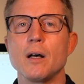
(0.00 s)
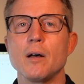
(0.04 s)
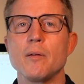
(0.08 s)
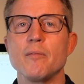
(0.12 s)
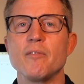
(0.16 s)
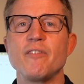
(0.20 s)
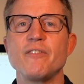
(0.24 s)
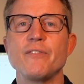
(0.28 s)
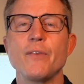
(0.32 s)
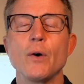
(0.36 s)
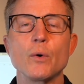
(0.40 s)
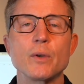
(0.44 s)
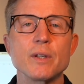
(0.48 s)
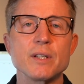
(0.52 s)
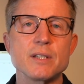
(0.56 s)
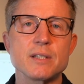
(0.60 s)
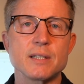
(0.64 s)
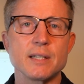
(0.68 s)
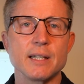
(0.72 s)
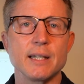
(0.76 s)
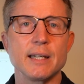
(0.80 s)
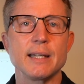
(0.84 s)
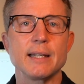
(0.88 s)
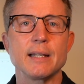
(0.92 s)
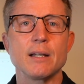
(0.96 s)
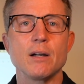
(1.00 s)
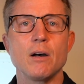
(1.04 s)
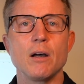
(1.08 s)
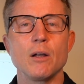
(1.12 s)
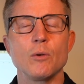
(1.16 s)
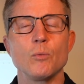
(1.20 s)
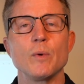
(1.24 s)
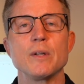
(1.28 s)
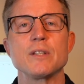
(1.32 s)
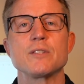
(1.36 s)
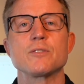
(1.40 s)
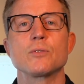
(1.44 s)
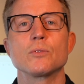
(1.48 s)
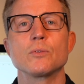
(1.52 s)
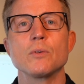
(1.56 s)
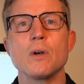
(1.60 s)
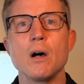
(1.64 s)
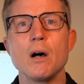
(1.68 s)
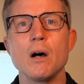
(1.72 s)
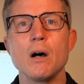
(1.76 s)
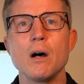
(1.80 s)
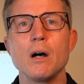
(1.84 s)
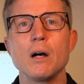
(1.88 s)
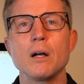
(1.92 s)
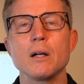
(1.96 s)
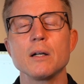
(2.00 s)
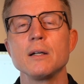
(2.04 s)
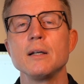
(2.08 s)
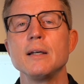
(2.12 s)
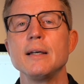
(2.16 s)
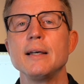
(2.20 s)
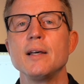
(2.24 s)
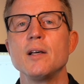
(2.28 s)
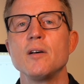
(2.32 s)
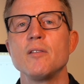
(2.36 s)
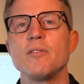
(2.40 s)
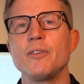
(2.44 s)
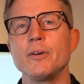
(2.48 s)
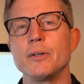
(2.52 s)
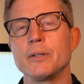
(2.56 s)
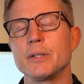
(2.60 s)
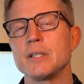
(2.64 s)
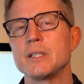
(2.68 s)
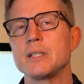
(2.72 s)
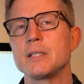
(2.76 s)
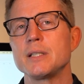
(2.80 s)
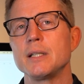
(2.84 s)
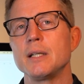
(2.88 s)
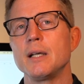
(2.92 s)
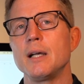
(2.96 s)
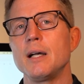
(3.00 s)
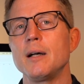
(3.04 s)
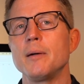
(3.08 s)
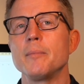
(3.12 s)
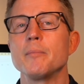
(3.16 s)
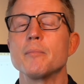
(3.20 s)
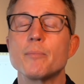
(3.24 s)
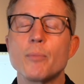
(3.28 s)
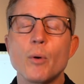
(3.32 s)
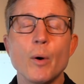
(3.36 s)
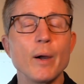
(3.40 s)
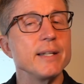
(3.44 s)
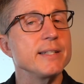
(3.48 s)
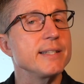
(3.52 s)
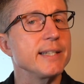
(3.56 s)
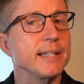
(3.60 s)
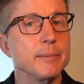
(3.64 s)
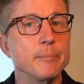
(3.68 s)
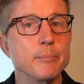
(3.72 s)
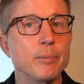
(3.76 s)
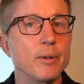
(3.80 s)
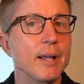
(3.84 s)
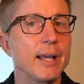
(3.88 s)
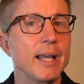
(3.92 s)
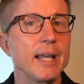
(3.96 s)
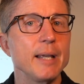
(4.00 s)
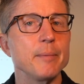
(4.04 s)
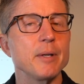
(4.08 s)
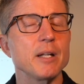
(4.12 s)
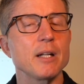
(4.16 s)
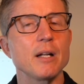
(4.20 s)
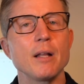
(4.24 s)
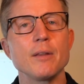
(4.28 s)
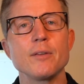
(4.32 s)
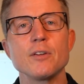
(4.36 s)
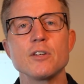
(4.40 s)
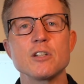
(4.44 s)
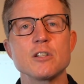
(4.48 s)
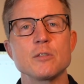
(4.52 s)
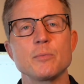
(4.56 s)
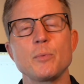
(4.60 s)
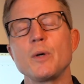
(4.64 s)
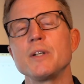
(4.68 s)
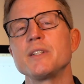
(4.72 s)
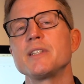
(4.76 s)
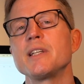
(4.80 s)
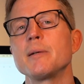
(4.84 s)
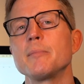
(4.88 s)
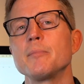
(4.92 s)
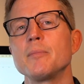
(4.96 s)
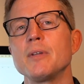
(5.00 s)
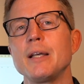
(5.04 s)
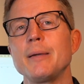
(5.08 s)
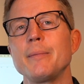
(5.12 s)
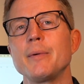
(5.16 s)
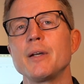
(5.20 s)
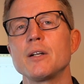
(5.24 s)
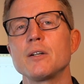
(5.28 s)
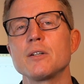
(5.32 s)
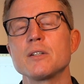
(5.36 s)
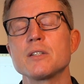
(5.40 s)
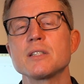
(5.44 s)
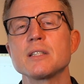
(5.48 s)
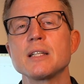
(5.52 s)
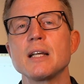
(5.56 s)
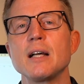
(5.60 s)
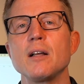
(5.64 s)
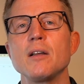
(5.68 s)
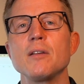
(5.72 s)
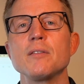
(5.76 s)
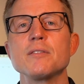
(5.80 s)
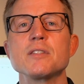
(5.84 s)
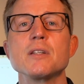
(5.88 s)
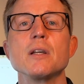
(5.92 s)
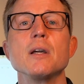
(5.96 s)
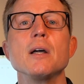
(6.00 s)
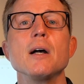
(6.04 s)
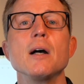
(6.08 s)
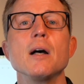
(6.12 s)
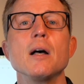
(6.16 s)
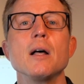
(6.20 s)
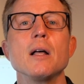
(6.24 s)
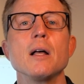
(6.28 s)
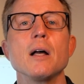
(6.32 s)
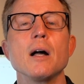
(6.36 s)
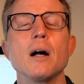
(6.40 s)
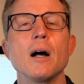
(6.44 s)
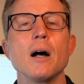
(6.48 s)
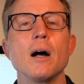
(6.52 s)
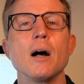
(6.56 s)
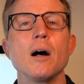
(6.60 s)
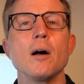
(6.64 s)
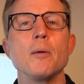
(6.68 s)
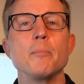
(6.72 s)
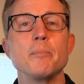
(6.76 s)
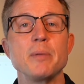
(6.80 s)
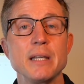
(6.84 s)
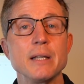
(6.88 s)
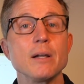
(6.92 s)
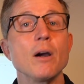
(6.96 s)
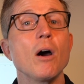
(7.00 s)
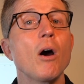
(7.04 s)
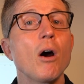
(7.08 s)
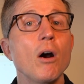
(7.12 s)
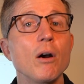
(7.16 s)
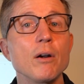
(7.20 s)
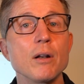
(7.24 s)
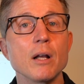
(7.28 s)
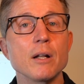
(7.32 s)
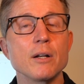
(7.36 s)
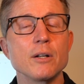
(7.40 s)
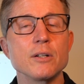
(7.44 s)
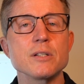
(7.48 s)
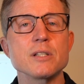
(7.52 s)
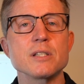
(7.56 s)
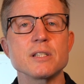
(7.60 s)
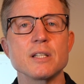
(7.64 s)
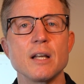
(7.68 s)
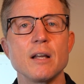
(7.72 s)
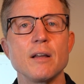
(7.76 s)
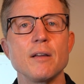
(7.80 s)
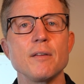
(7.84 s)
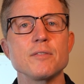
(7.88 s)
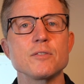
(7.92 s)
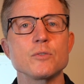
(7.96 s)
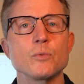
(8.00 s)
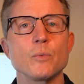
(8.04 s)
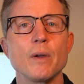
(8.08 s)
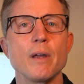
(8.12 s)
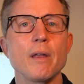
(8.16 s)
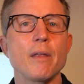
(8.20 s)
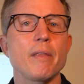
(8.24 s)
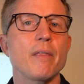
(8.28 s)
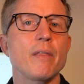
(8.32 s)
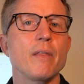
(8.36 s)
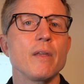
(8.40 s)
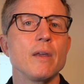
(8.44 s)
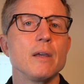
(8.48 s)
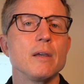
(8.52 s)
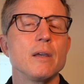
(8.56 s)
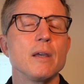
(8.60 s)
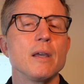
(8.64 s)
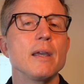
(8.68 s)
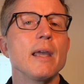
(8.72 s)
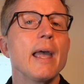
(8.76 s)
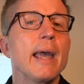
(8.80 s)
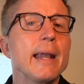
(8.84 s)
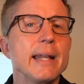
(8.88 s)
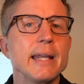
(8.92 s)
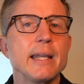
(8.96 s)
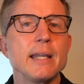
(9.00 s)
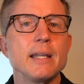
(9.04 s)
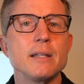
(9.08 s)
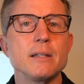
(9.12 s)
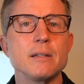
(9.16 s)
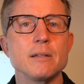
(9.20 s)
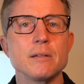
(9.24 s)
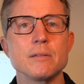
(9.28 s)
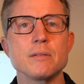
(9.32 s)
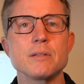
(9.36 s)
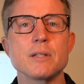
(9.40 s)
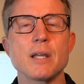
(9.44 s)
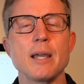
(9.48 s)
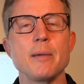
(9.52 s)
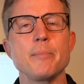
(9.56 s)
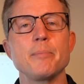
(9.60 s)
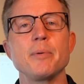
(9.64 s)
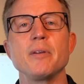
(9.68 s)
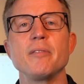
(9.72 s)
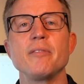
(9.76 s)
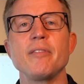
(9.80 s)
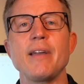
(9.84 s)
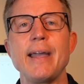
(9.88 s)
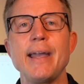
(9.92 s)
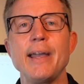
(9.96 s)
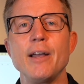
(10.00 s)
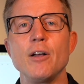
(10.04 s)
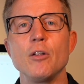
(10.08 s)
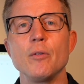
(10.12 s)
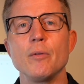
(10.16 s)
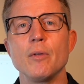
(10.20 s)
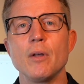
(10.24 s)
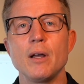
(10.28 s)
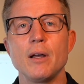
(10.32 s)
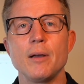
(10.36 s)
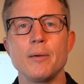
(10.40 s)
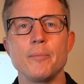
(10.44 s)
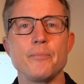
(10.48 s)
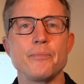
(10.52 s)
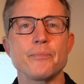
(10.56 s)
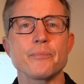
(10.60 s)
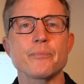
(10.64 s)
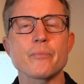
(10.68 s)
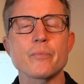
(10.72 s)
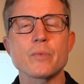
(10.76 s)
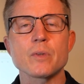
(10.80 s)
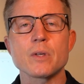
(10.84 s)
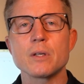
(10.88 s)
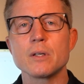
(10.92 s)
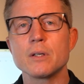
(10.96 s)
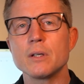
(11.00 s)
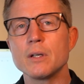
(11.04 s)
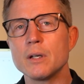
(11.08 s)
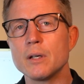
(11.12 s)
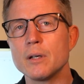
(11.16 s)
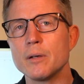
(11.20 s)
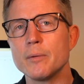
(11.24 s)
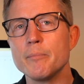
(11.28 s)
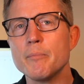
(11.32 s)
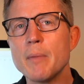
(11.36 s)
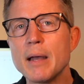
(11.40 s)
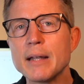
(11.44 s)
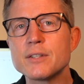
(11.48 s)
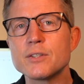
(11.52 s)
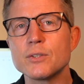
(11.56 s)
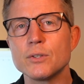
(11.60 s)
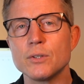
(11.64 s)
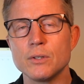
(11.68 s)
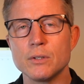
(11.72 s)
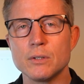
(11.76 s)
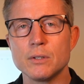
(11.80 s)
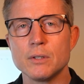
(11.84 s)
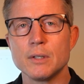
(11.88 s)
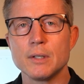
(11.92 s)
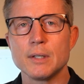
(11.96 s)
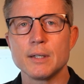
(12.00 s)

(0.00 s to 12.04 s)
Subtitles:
focusing on what's wrong, pointing blame at others, pointing blame at ourselves, being hard on ourselves with any type of mental